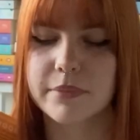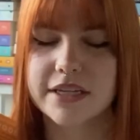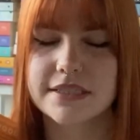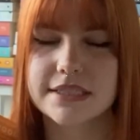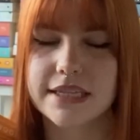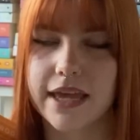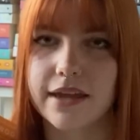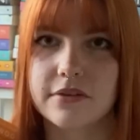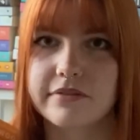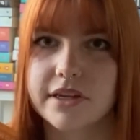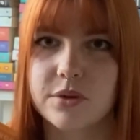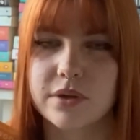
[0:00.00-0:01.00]
like scared of
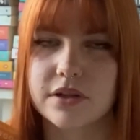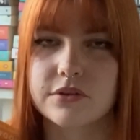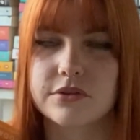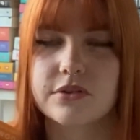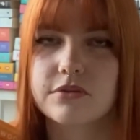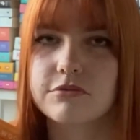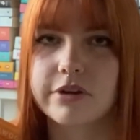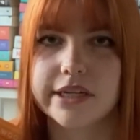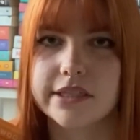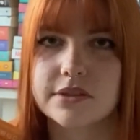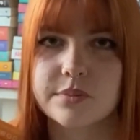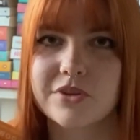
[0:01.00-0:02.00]
anyone else reading
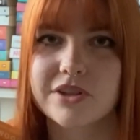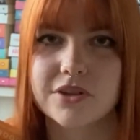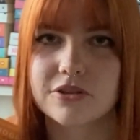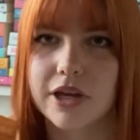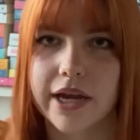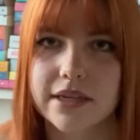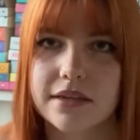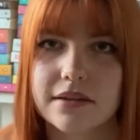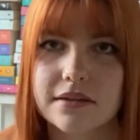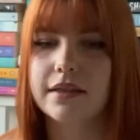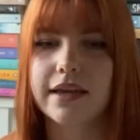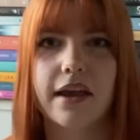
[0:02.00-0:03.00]
this book and not liking it.
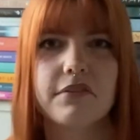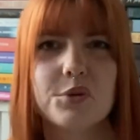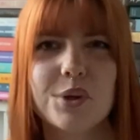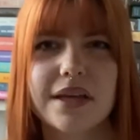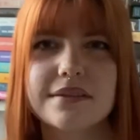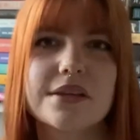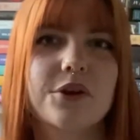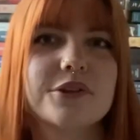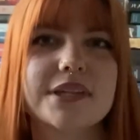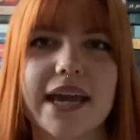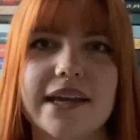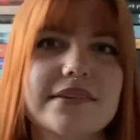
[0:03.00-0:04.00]
Like everyone has their own
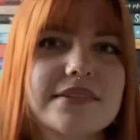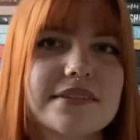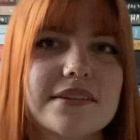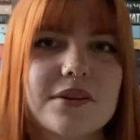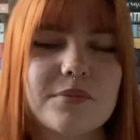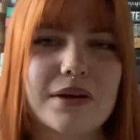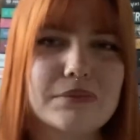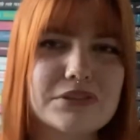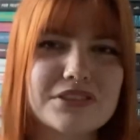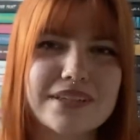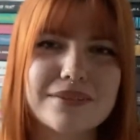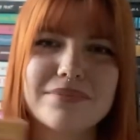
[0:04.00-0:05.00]
taste, but I'm just
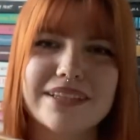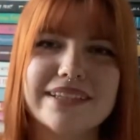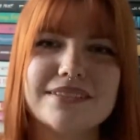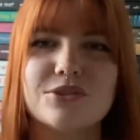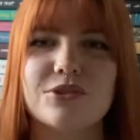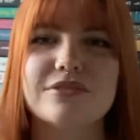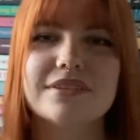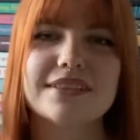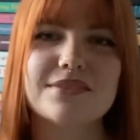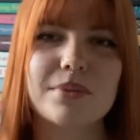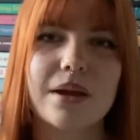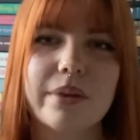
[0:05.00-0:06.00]
like, please no, it's
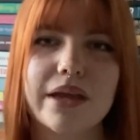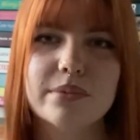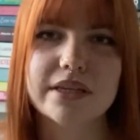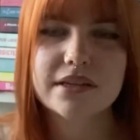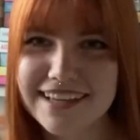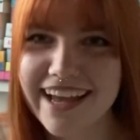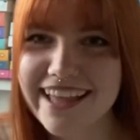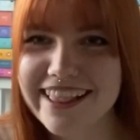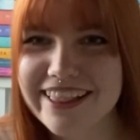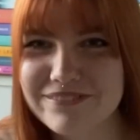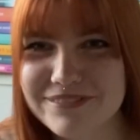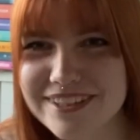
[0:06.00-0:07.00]
my baby. I
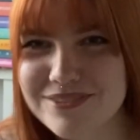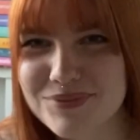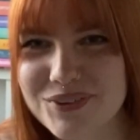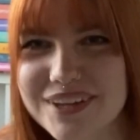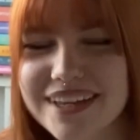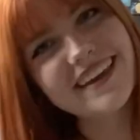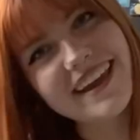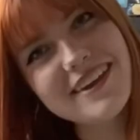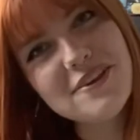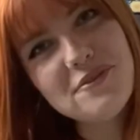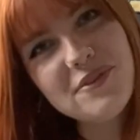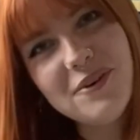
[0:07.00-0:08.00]
love this book. Thank
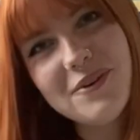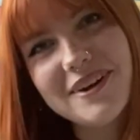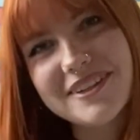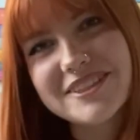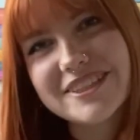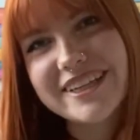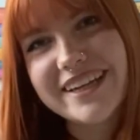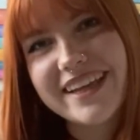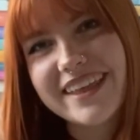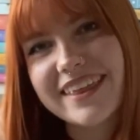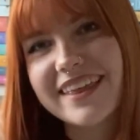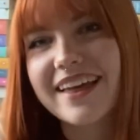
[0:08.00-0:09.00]
you for
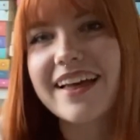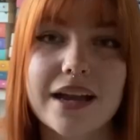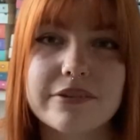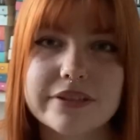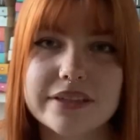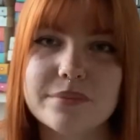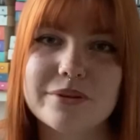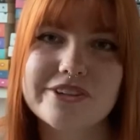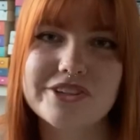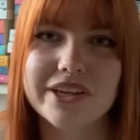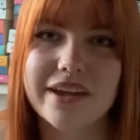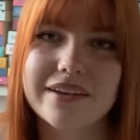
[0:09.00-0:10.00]
watching. I really
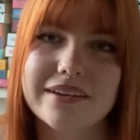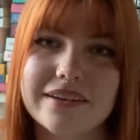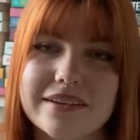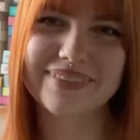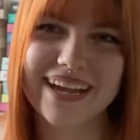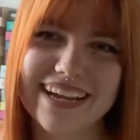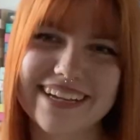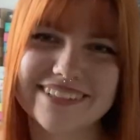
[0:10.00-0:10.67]
appreciate it. Bye.